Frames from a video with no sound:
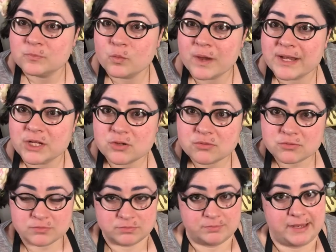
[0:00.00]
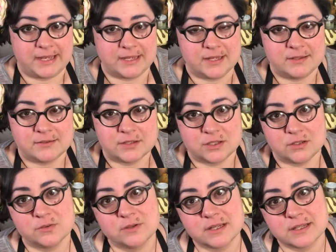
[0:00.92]
when you make it,
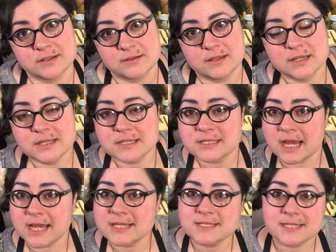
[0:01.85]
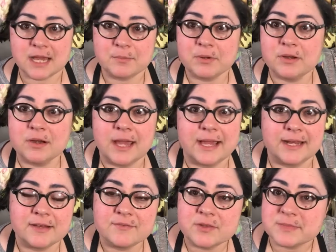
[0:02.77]
you can sidestep
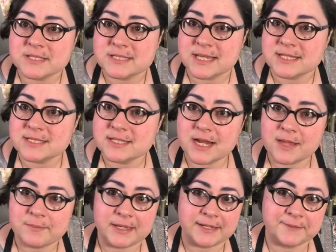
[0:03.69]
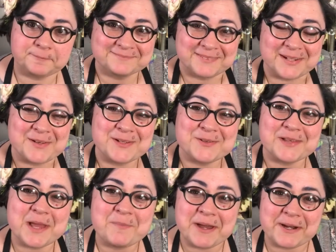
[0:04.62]
any of the mistakes that I made and you can do a
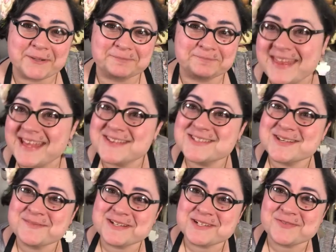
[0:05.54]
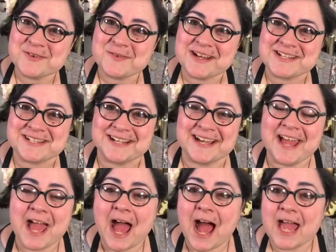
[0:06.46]
lot better. Thank you so much for watching.
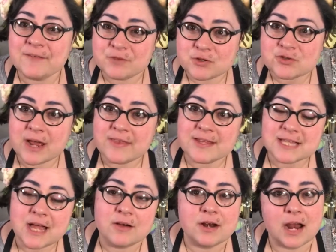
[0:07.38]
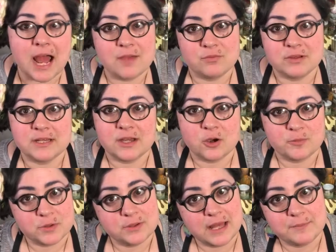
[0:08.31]
If you try this out, I really
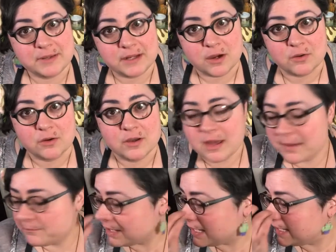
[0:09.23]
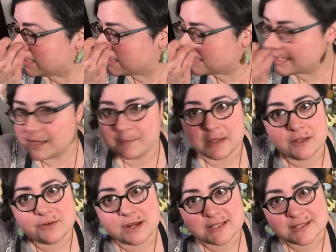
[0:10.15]
hope you let me know. My email
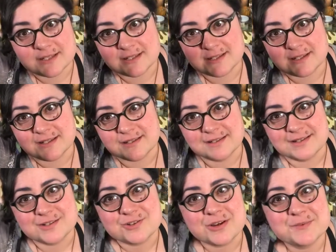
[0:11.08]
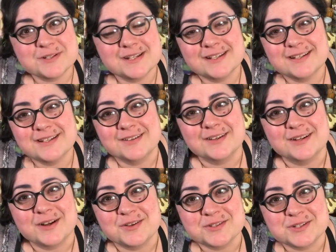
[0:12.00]
address is in the description. You can
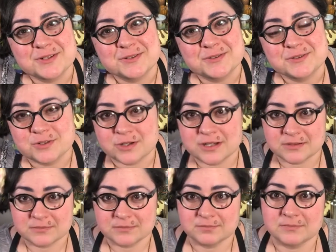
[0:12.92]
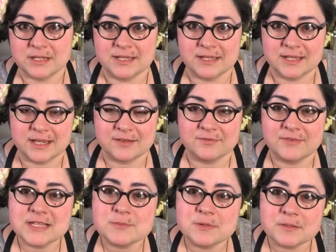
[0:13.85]
also join my uh,
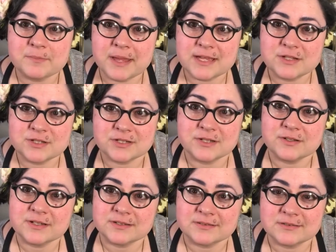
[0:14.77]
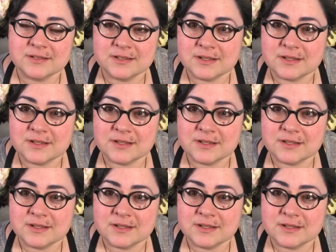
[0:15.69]
Facebook page and you can